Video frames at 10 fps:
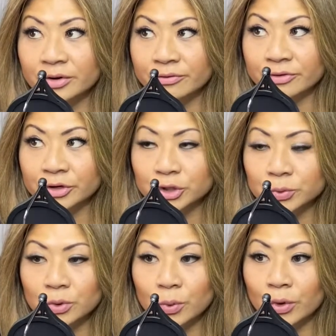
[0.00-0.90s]
or
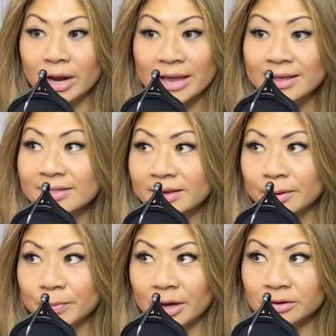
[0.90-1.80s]
virtual or anything
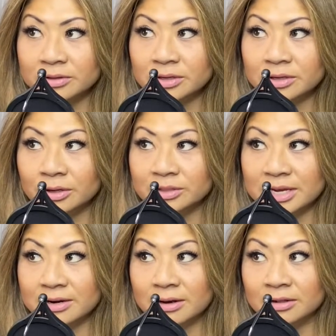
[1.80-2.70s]
about,
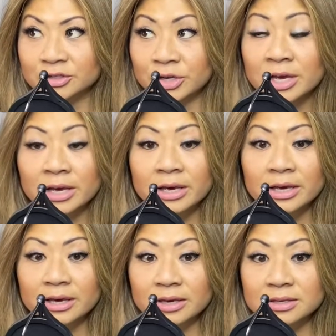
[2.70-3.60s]
technology,
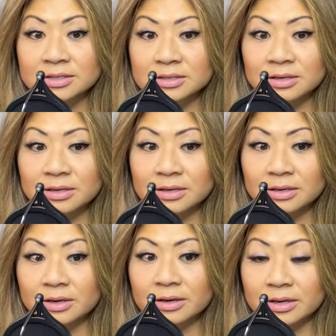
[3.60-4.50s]
it
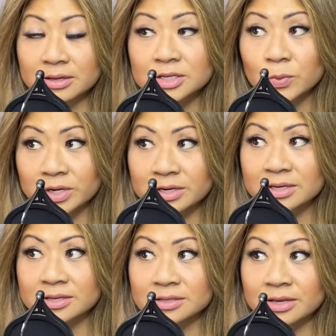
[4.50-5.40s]
is what it
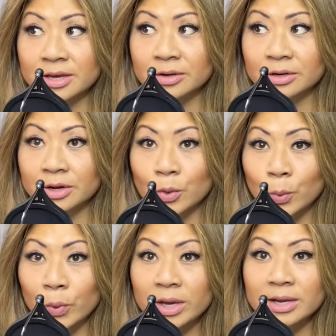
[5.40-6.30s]
is. And
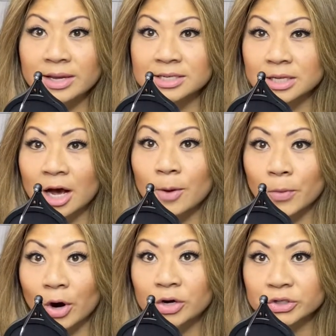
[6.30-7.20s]
we need to help
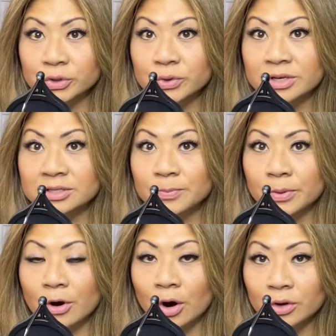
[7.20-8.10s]
our students,
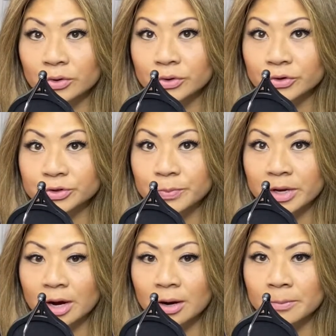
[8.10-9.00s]
our learners,
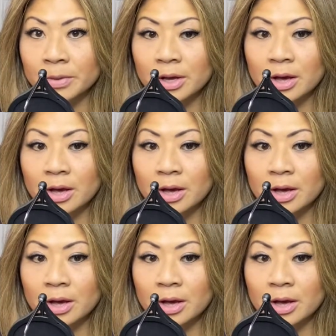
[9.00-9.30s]
become,